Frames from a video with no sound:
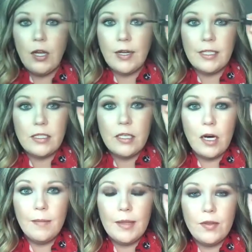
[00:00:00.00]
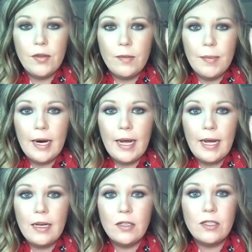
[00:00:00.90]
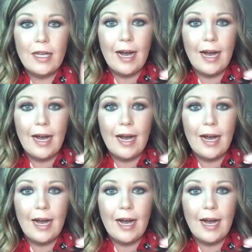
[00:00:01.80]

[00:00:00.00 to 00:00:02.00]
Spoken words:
You just comb it through the brows.